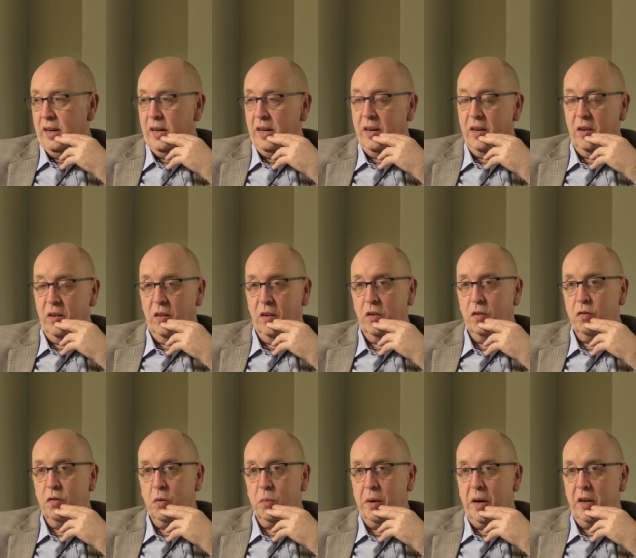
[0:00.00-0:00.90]
you know, those
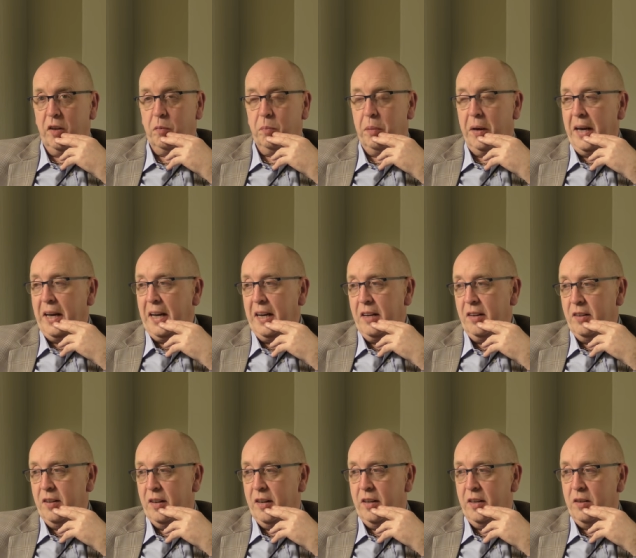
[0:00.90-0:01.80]
formats
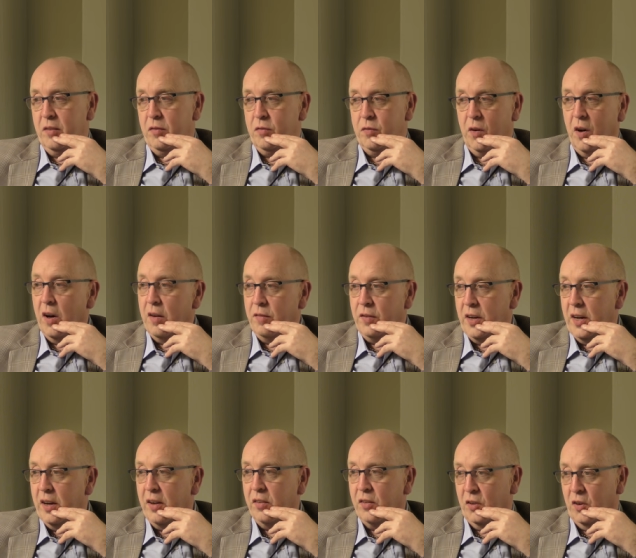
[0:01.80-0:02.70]
peaked in five
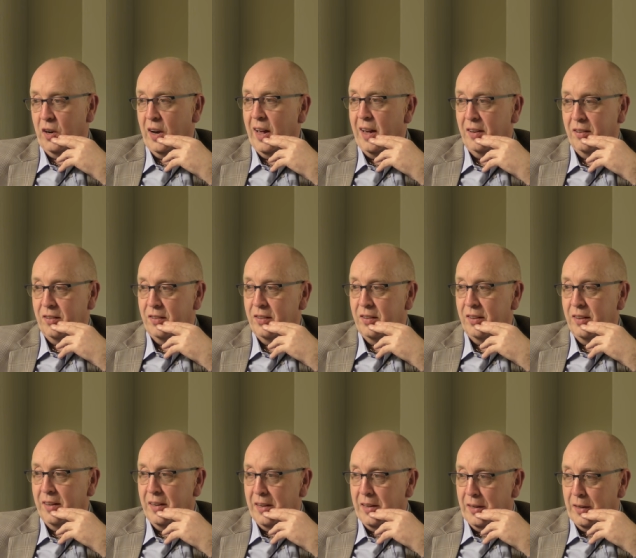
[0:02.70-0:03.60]
years or less.
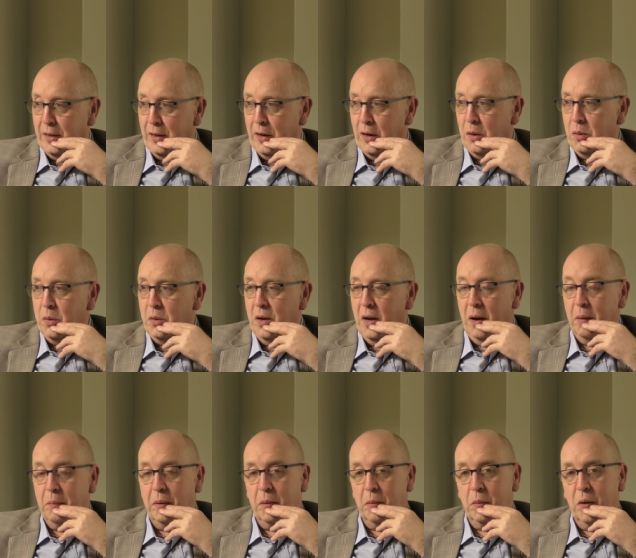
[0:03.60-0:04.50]
You know, I
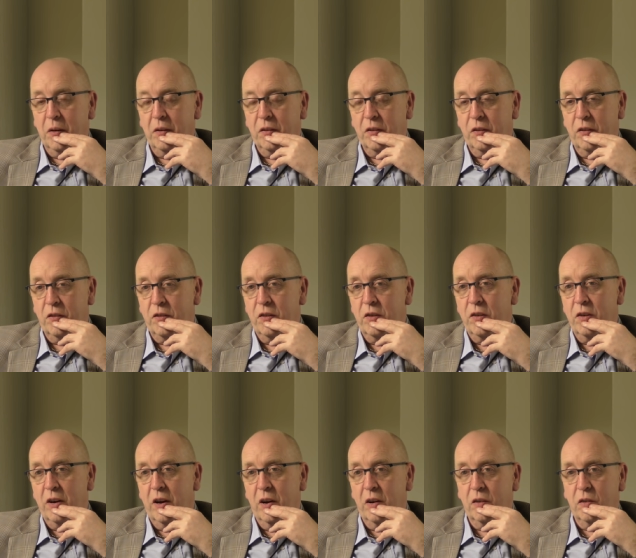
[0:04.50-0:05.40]
mean, once the
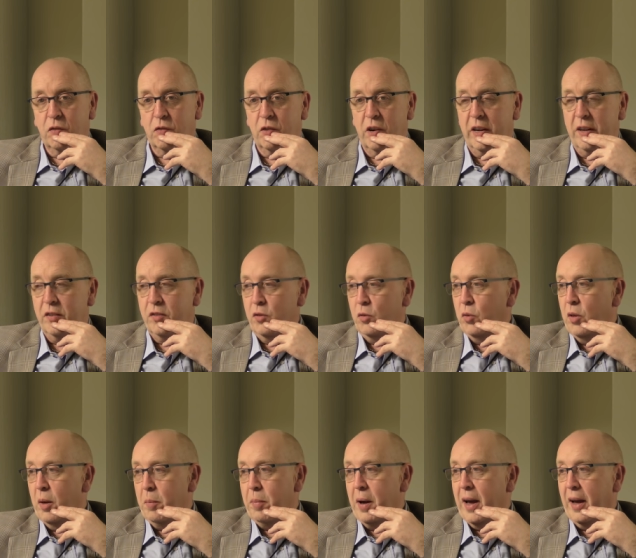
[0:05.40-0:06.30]
studios released all
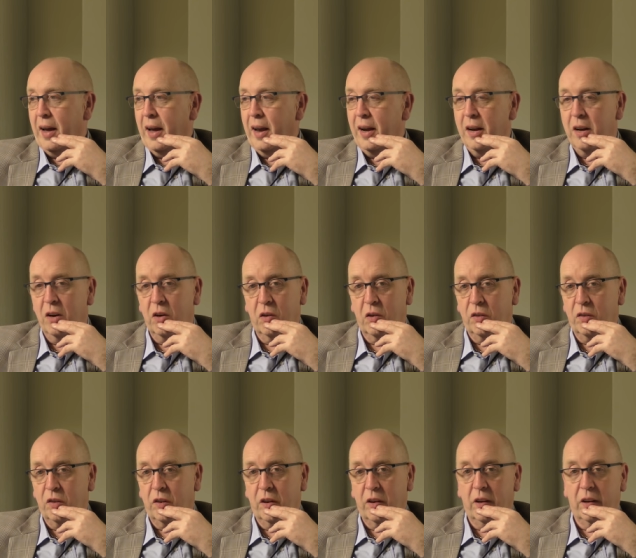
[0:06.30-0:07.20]
their back catalogue
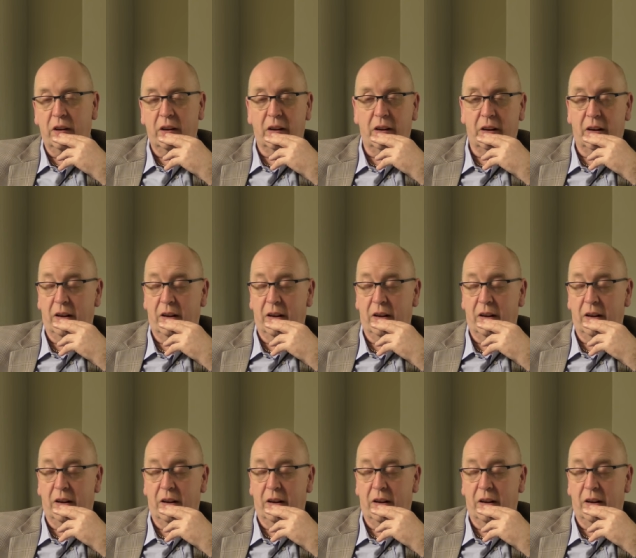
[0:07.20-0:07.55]
as, uh,